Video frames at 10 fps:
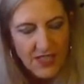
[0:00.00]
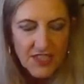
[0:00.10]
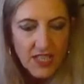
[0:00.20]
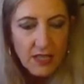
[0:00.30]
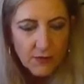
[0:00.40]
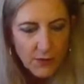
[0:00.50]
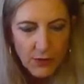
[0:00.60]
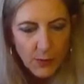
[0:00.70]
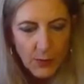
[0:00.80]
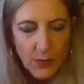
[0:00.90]
I see you've
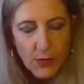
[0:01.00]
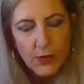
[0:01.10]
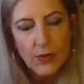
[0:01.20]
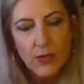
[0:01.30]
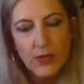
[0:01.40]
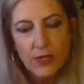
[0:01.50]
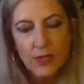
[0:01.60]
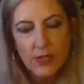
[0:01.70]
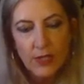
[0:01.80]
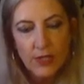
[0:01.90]
got a book
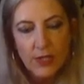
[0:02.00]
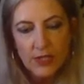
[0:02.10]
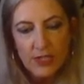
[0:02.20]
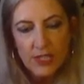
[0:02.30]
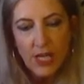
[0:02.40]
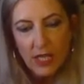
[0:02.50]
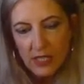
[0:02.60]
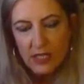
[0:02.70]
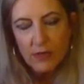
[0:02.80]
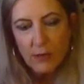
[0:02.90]

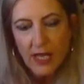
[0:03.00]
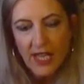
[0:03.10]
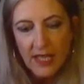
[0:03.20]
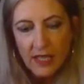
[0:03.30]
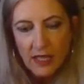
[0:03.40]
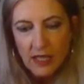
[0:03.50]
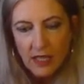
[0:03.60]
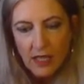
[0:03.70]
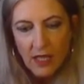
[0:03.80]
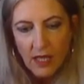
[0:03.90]
tucked away.
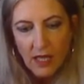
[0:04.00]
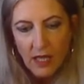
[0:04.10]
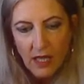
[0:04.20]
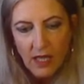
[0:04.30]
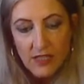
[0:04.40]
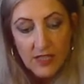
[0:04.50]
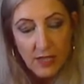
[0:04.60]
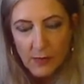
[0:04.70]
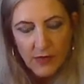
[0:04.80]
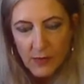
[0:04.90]

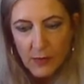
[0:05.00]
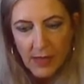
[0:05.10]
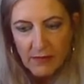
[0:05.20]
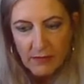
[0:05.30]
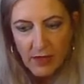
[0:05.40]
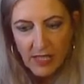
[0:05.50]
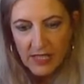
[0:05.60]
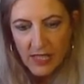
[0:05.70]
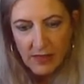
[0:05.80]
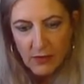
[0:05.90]
Some of you may
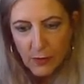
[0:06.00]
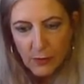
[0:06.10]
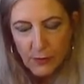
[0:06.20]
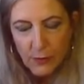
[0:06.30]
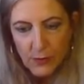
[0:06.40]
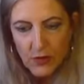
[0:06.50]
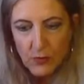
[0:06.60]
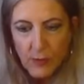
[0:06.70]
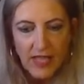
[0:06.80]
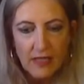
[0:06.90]
write down your thoughts
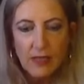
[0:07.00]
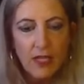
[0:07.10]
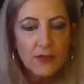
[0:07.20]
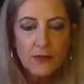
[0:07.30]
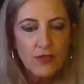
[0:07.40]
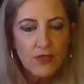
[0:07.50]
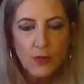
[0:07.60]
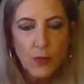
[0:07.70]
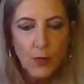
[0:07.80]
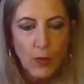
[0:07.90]
or make notes
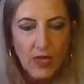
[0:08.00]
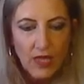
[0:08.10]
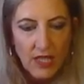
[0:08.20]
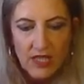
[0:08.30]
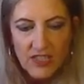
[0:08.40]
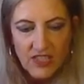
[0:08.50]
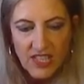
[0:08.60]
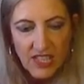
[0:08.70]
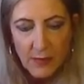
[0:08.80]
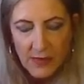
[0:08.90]
or
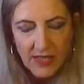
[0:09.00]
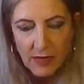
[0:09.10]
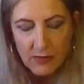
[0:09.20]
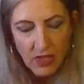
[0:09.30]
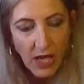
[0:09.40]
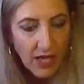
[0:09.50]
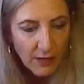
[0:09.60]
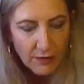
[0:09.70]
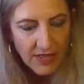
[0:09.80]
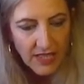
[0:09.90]
to keep a little
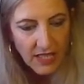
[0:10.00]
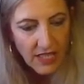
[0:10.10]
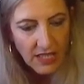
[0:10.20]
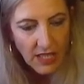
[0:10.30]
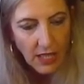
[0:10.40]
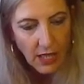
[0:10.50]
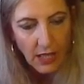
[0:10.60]
diary.